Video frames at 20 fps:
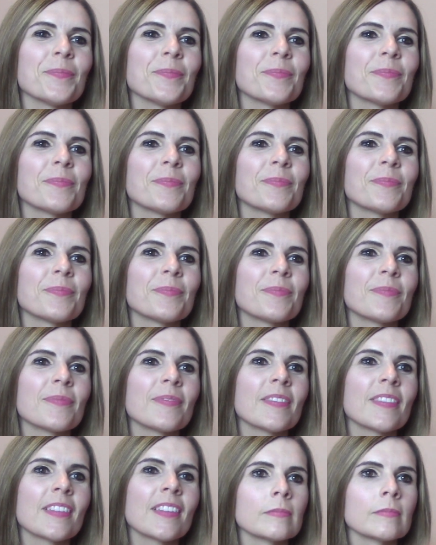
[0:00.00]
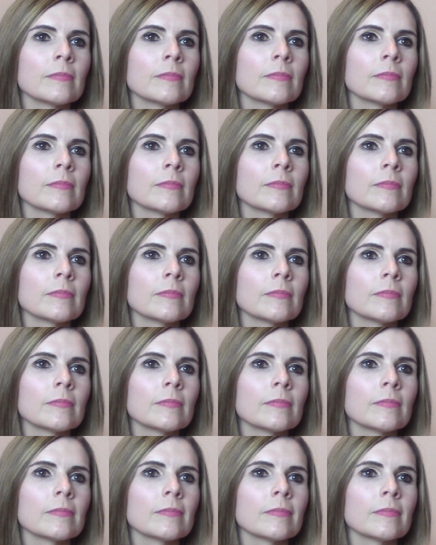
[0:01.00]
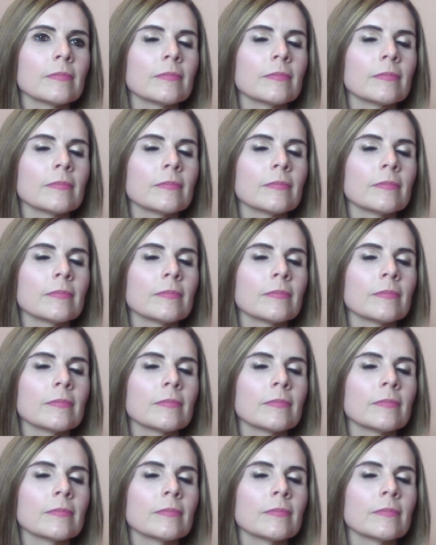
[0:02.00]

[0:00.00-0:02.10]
Nobody speaks.